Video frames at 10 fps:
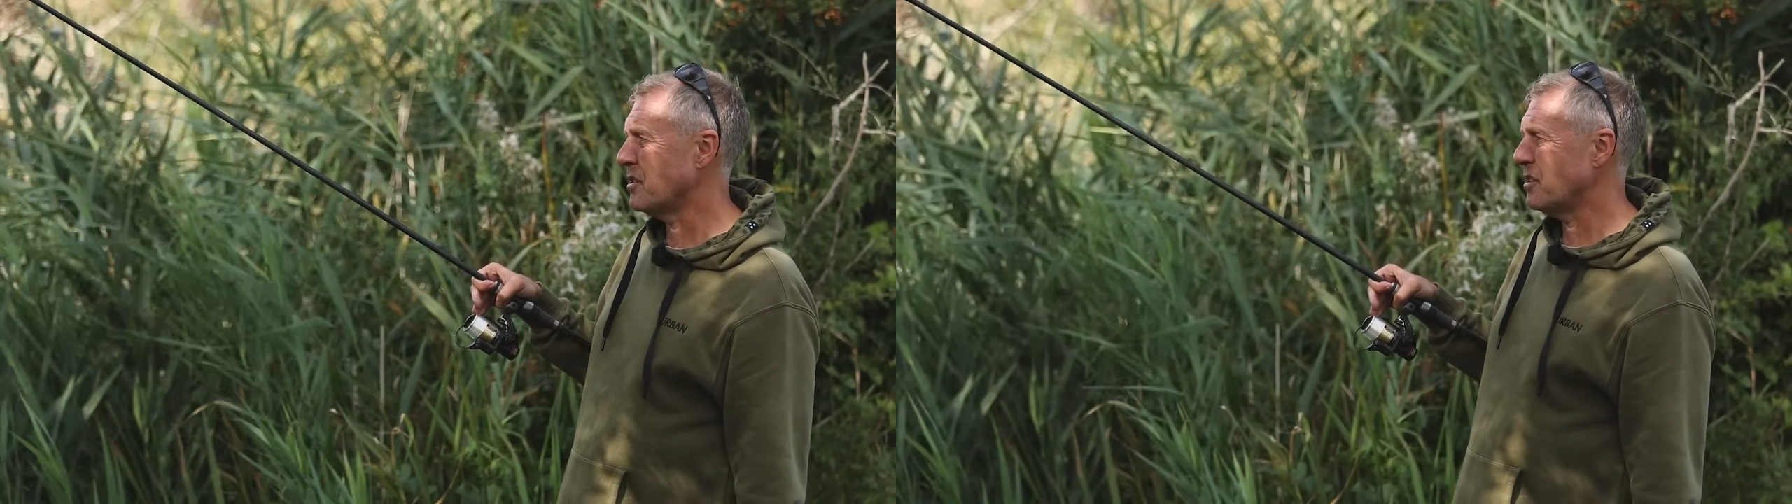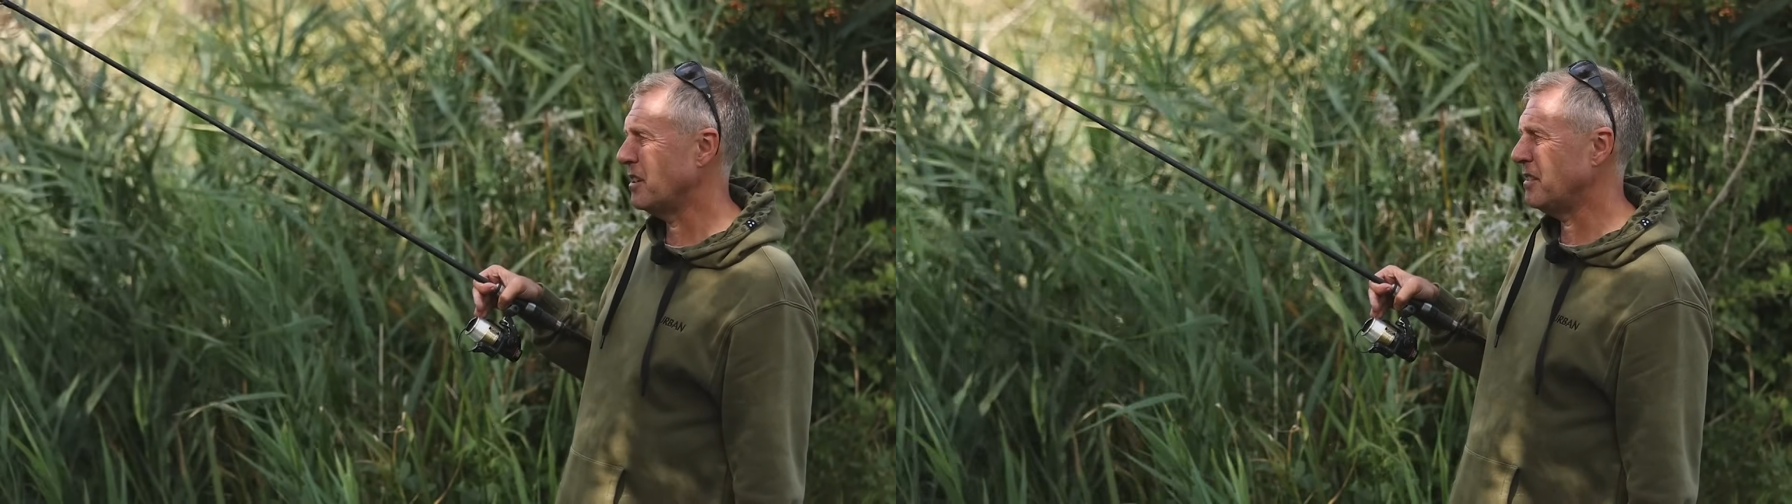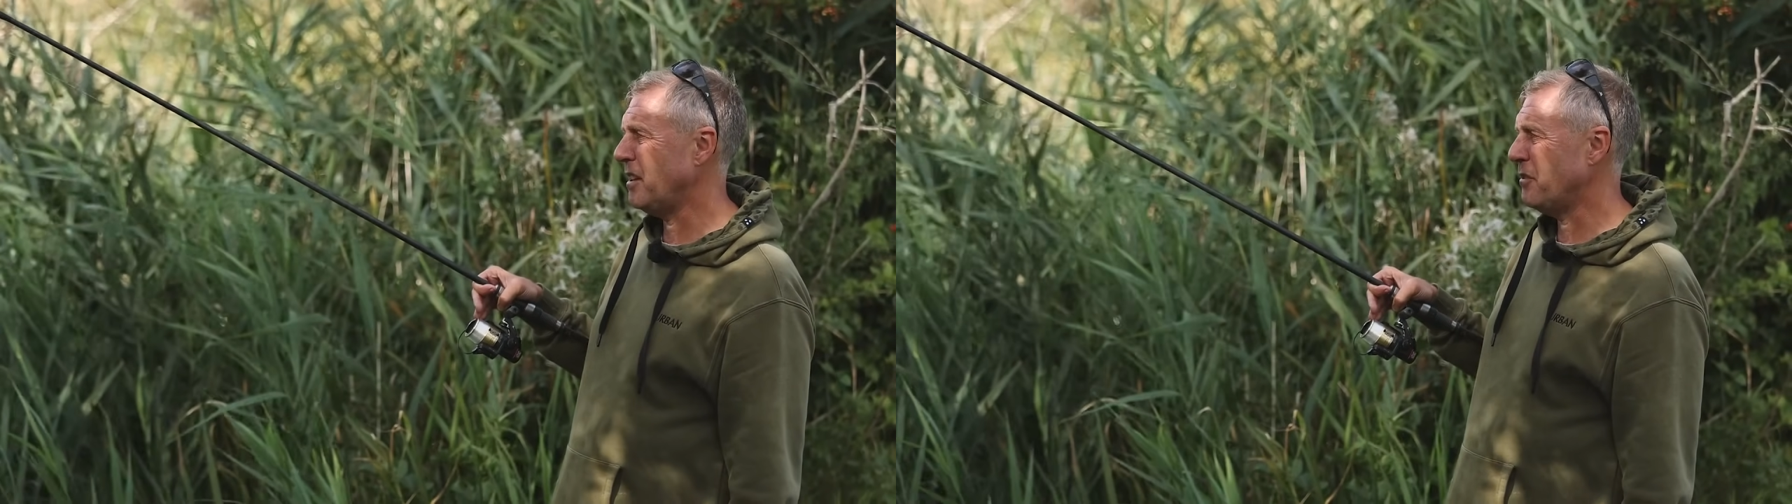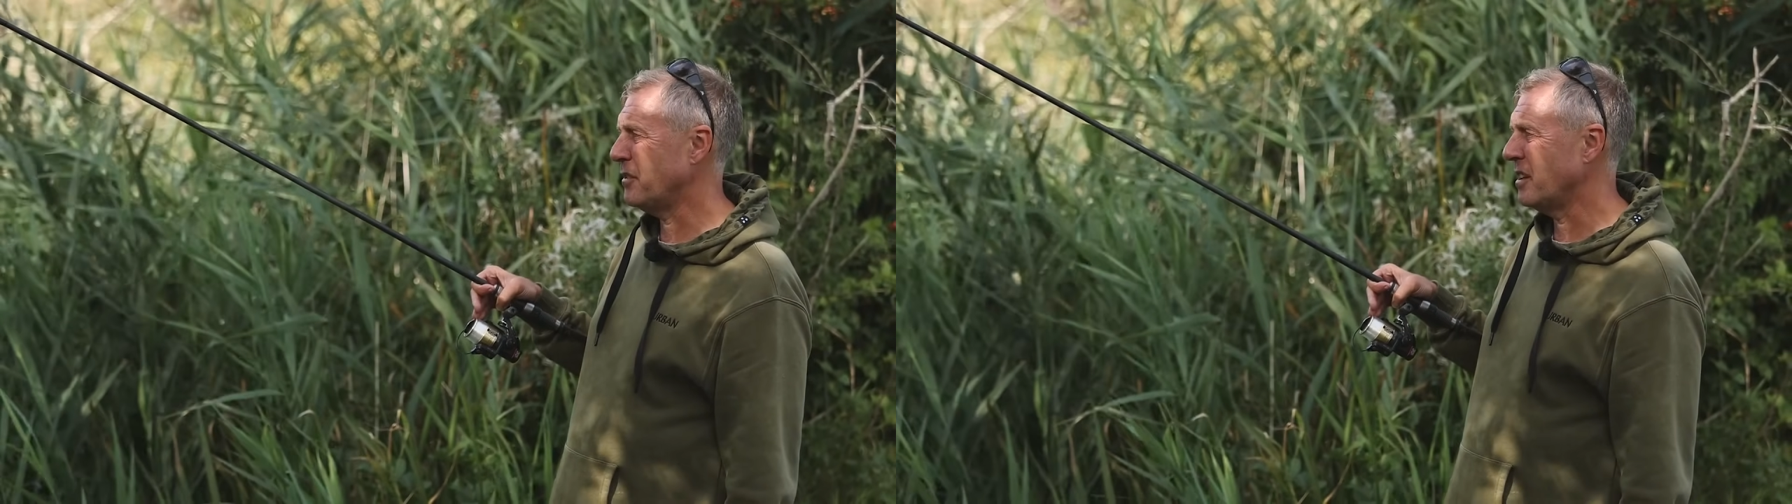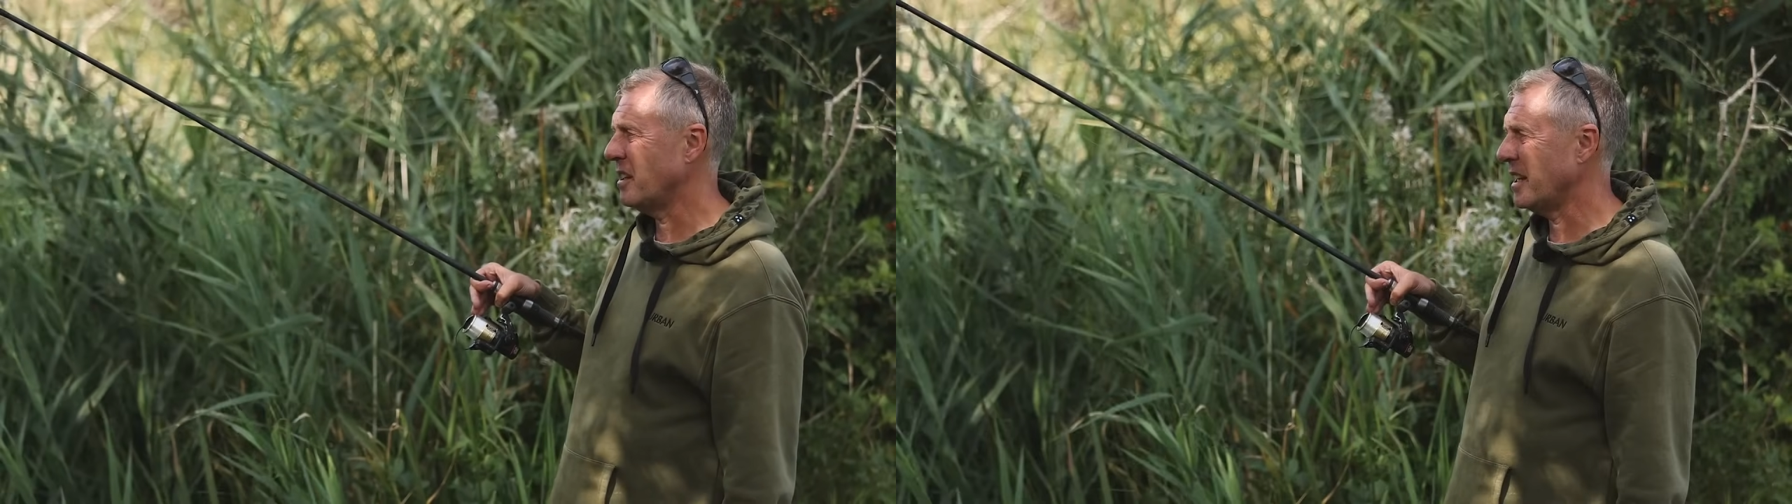So they're
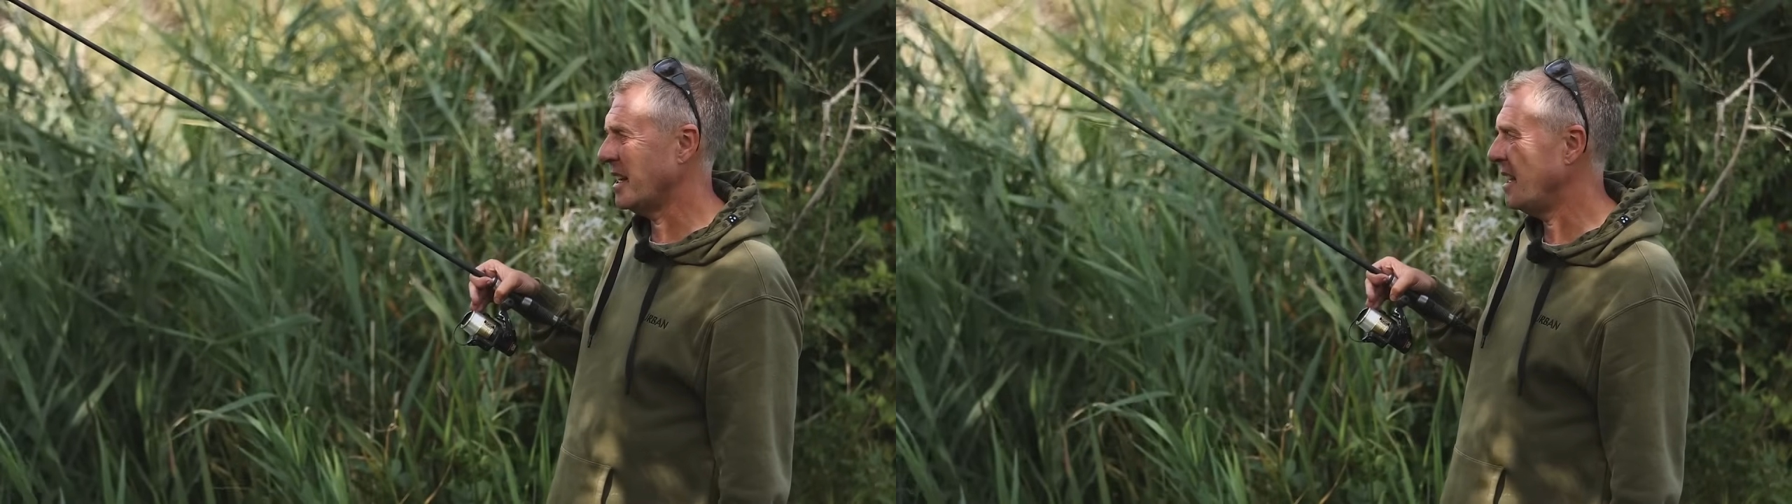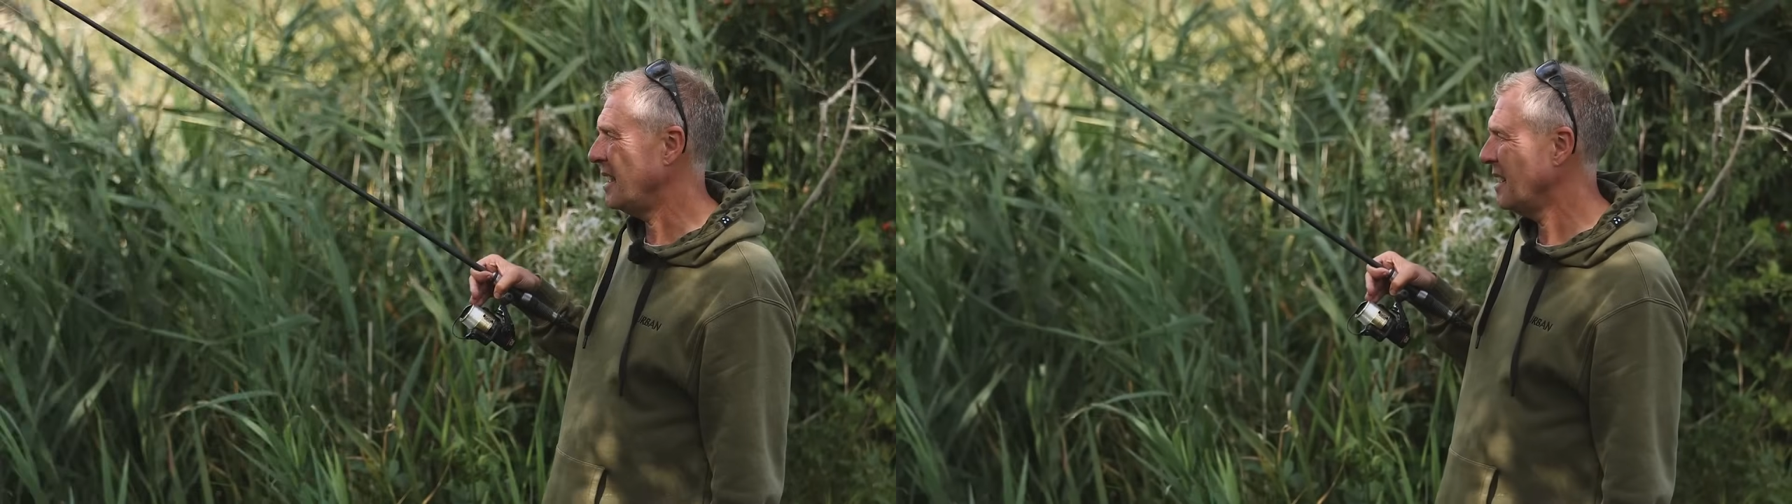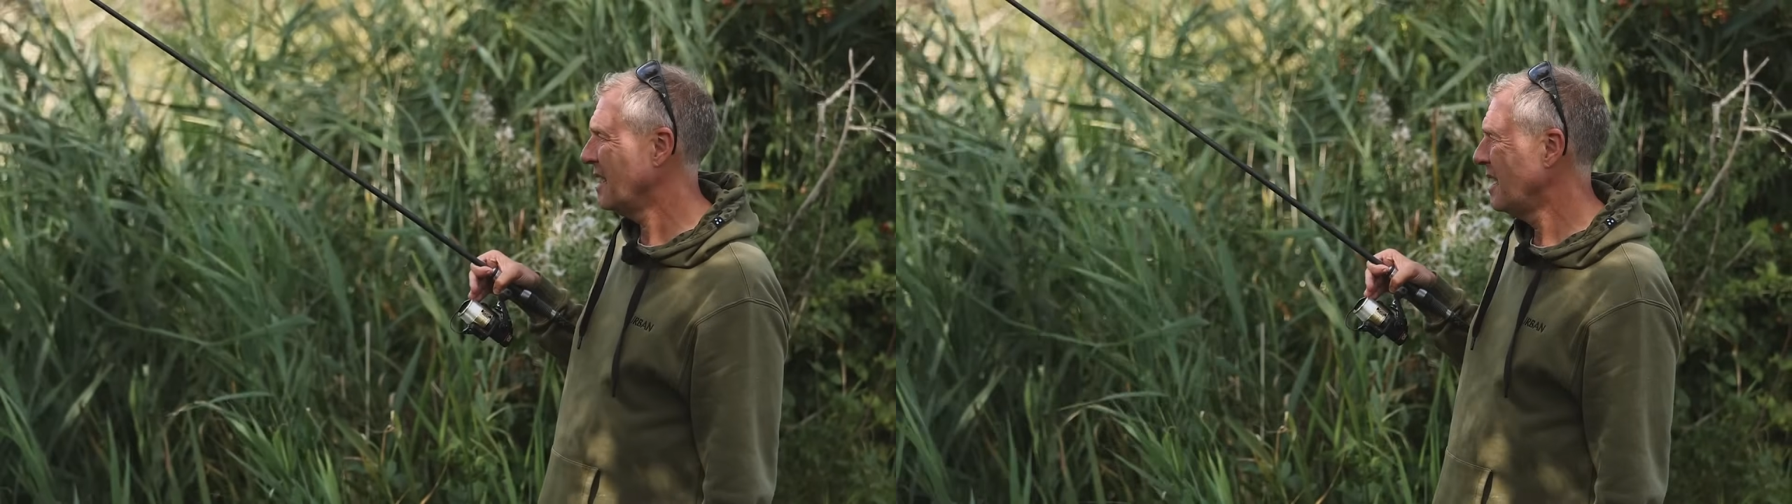definitely keen.